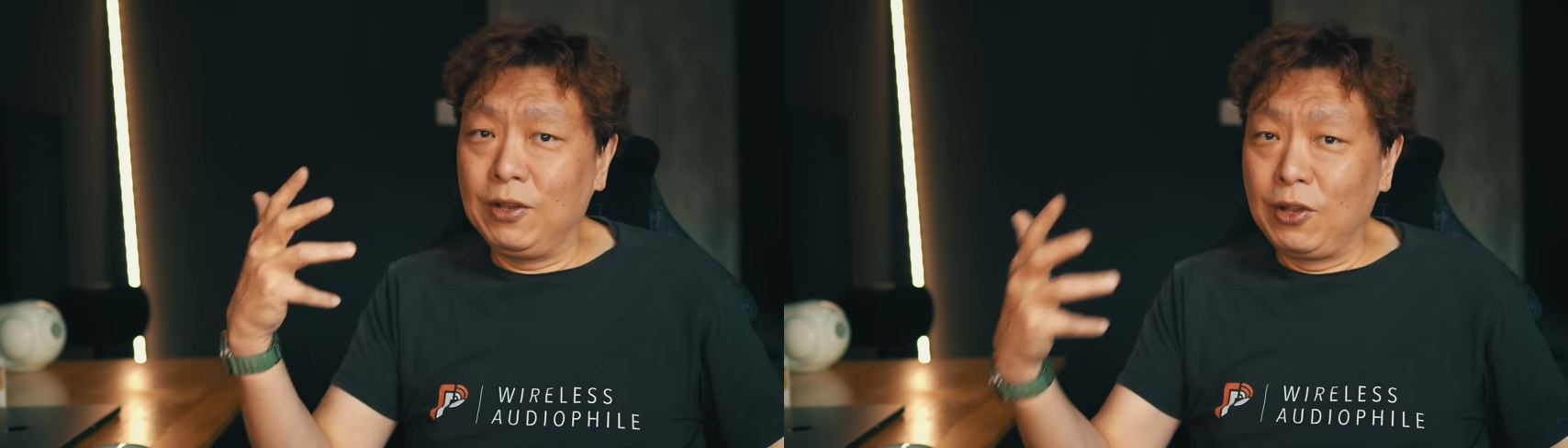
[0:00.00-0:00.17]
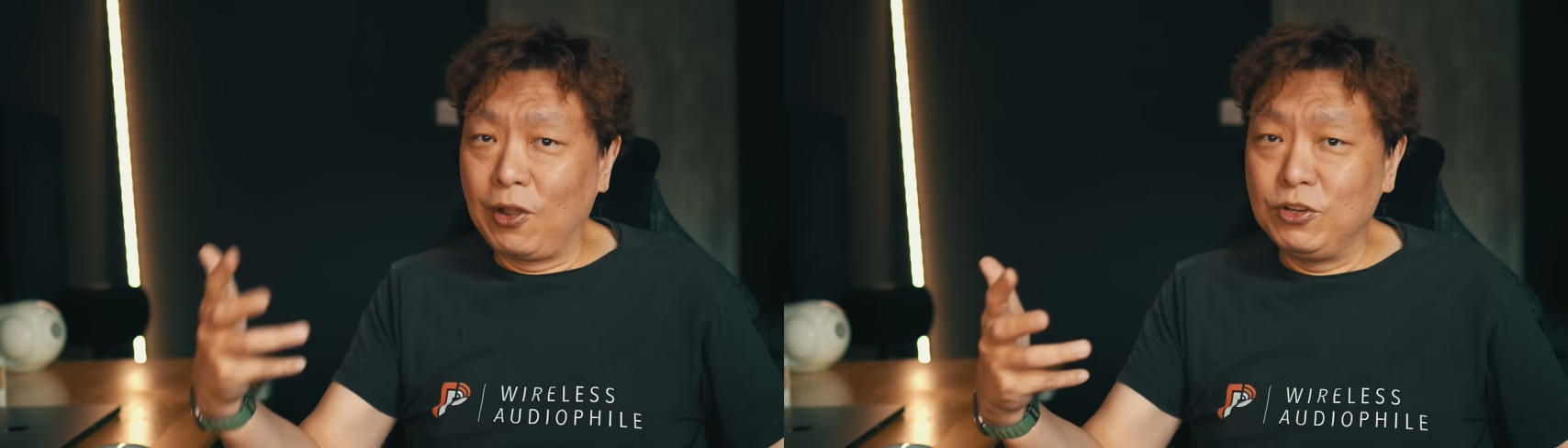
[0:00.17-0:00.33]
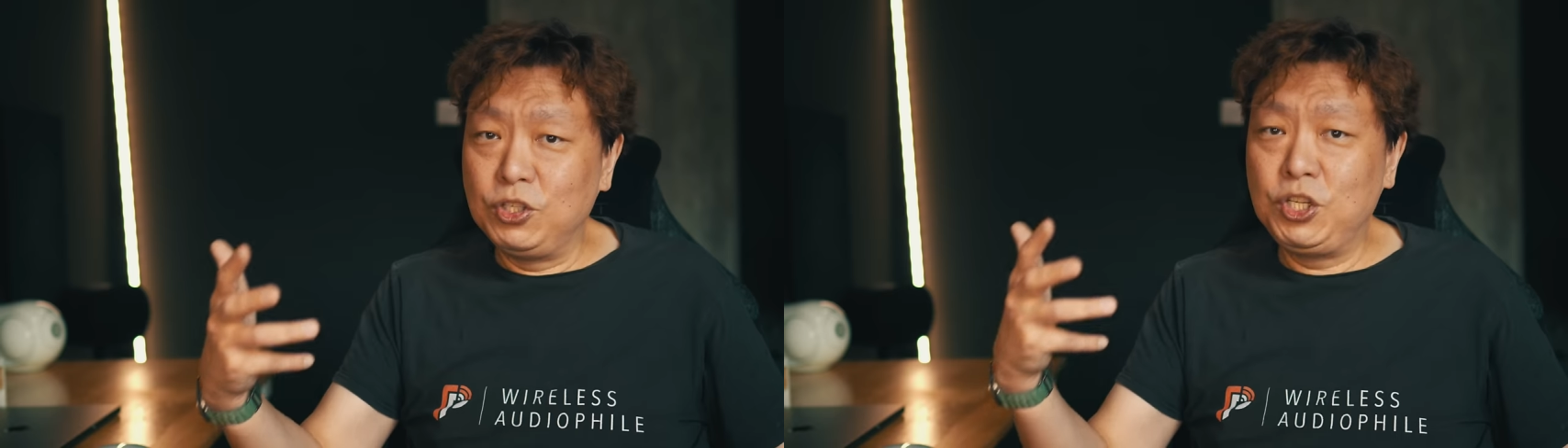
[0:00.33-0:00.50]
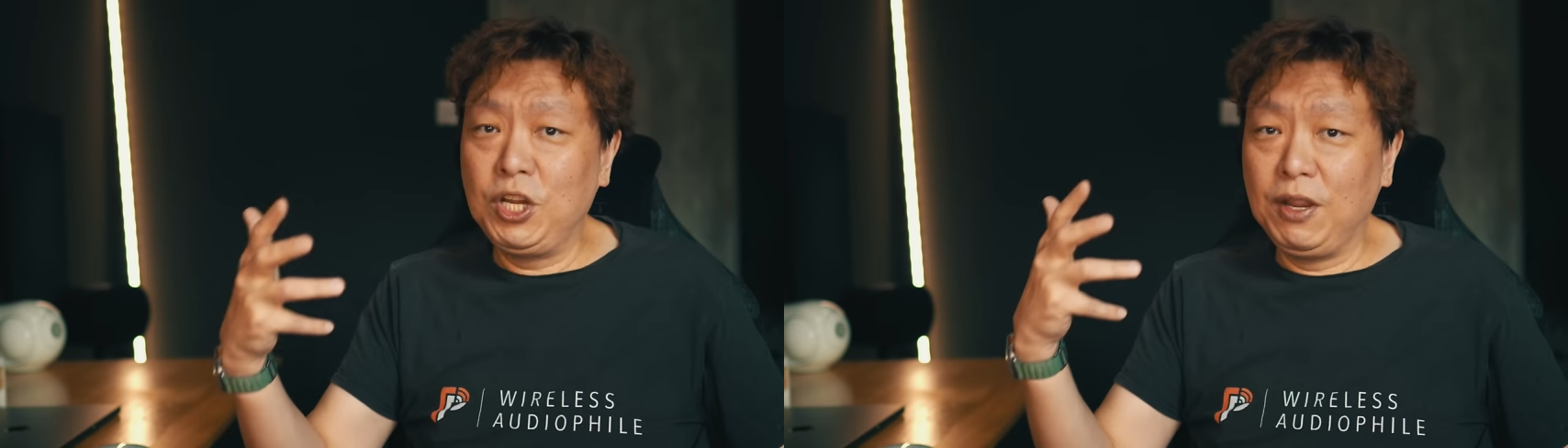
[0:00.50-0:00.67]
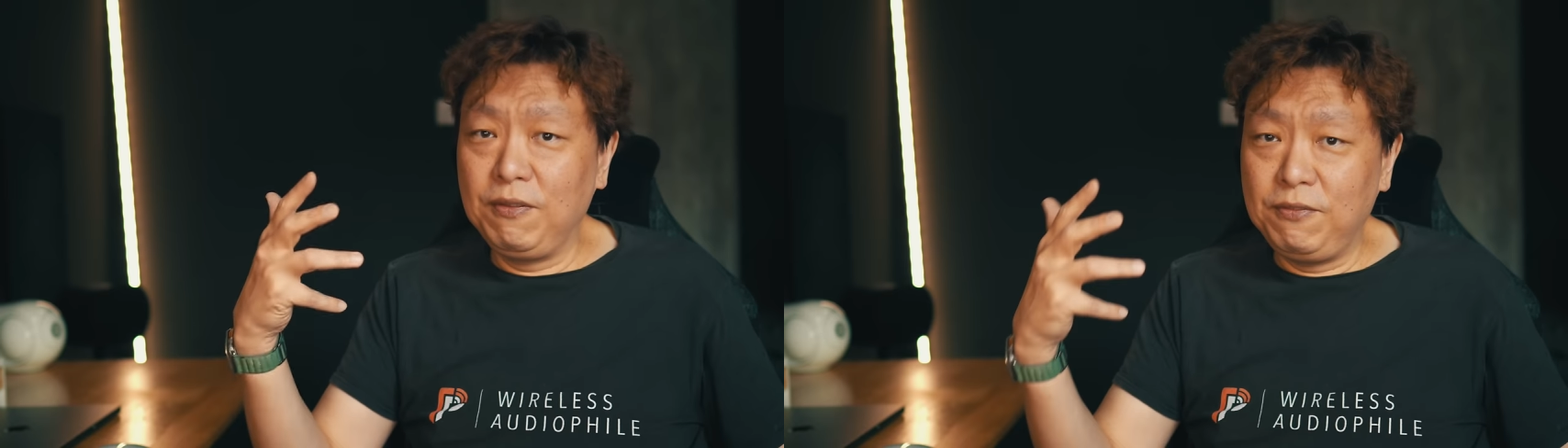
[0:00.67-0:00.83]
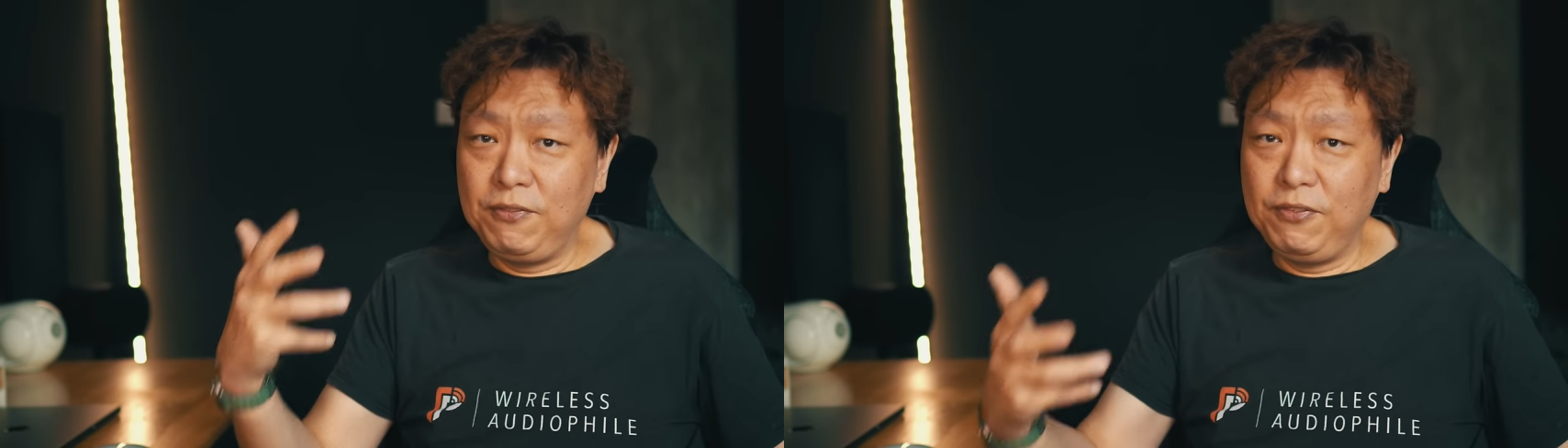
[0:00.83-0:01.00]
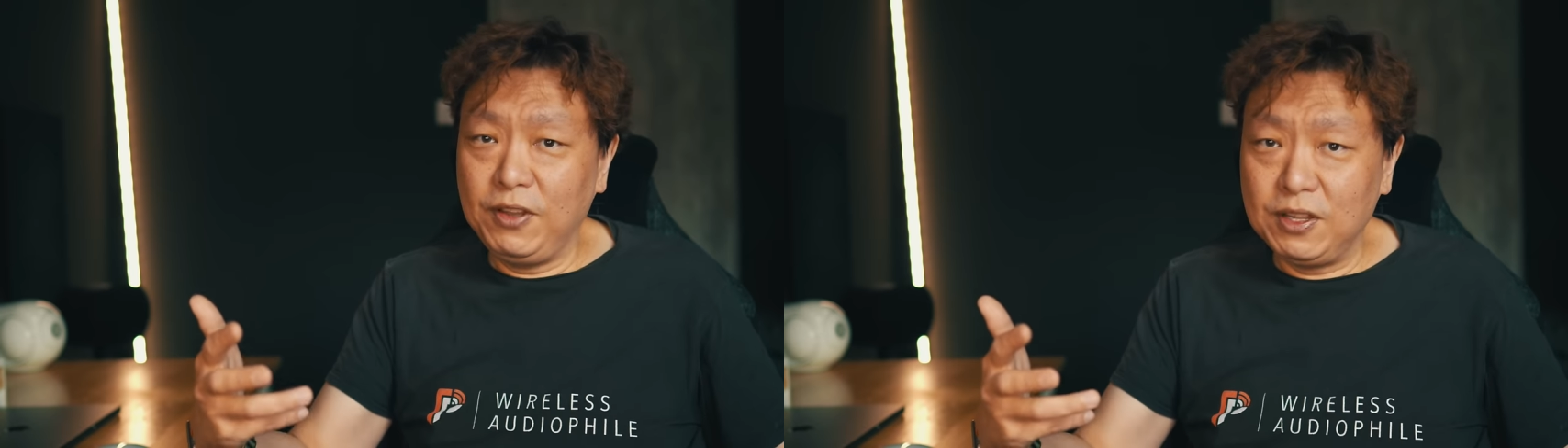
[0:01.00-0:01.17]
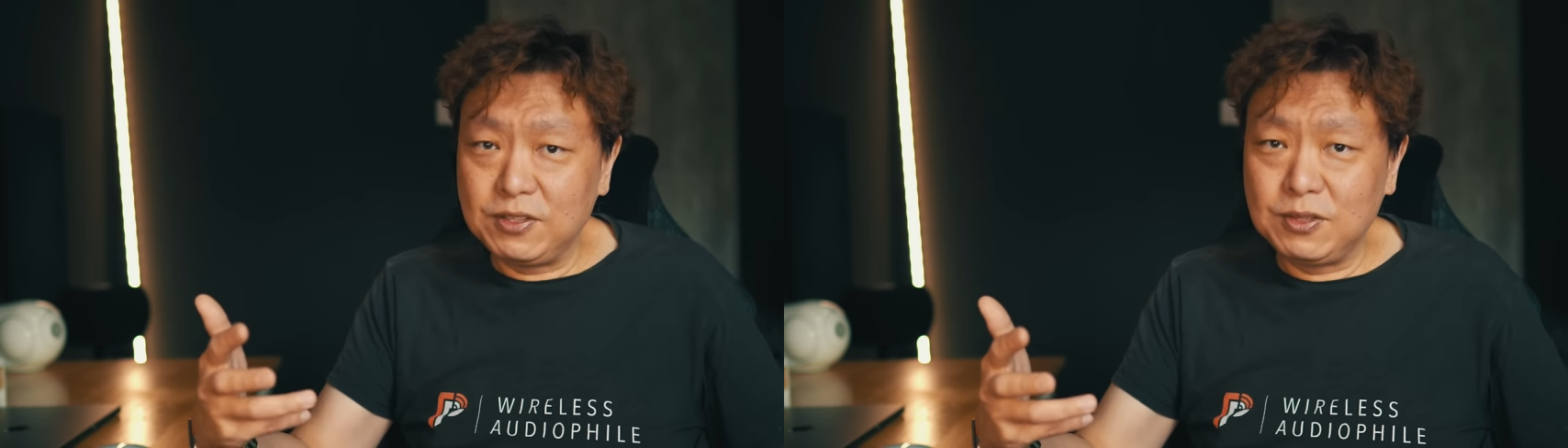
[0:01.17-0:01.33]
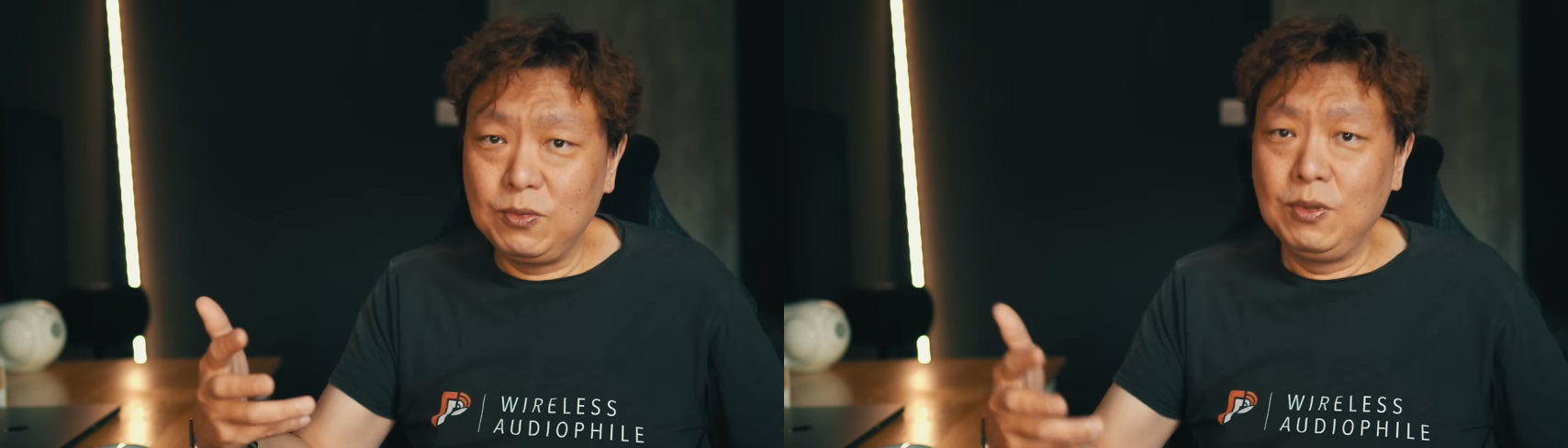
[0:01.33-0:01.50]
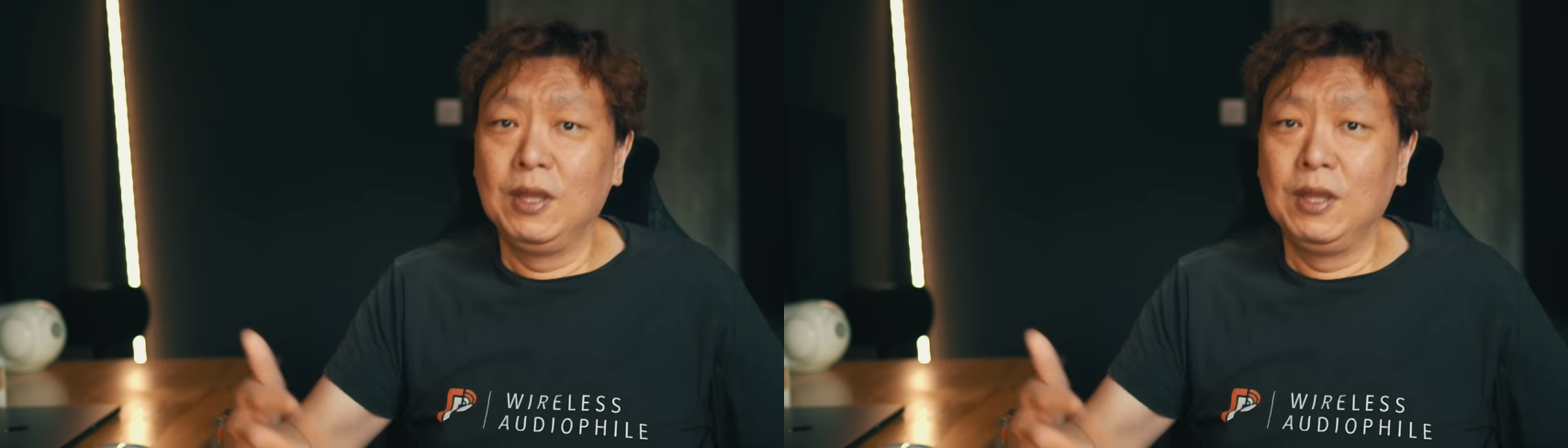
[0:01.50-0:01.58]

launching first.